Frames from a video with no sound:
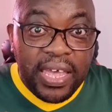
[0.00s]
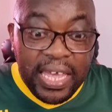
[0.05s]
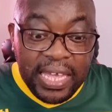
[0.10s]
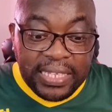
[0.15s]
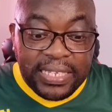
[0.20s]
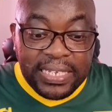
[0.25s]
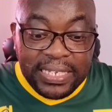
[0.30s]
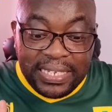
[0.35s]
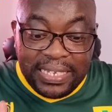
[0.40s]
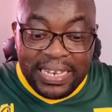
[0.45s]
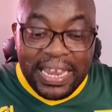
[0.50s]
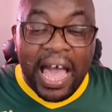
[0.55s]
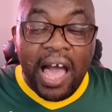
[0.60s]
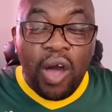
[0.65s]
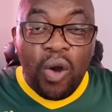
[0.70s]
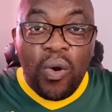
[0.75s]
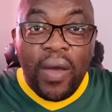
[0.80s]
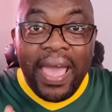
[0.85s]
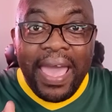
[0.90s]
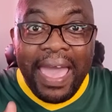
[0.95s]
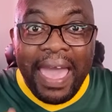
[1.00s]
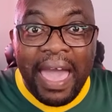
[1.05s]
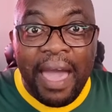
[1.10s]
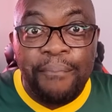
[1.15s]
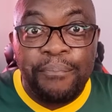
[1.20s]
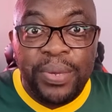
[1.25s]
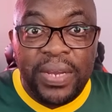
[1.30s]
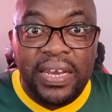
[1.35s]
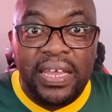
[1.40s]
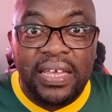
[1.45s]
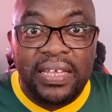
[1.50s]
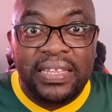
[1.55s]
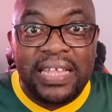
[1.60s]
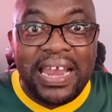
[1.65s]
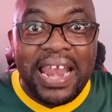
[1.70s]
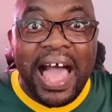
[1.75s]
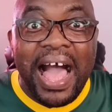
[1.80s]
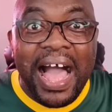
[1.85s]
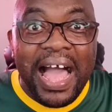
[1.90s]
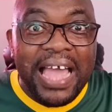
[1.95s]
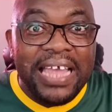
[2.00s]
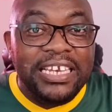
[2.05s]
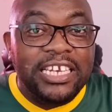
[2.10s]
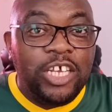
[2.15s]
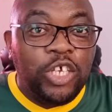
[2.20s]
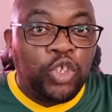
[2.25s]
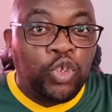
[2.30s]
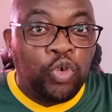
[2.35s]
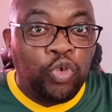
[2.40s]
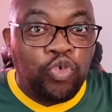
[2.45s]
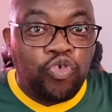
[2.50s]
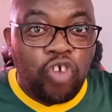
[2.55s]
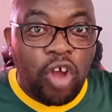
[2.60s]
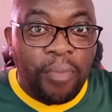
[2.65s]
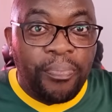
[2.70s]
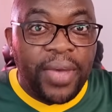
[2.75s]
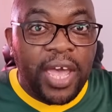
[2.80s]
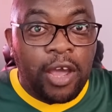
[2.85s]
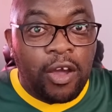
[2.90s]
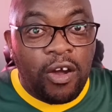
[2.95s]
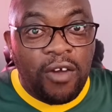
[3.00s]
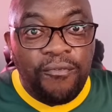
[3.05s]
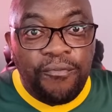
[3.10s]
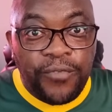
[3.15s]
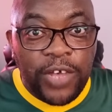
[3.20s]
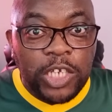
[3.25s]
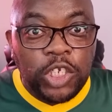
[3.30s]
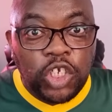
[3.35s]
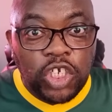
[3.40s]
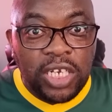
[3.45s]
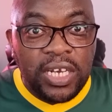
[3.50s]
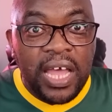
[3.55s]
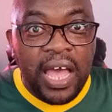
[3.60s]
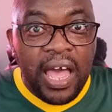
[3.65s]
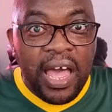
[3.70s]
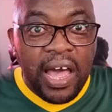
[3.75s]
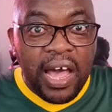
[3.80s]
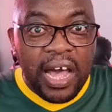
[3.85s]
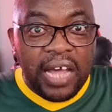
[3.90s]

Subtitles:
it is now happening that I need to drop a confession.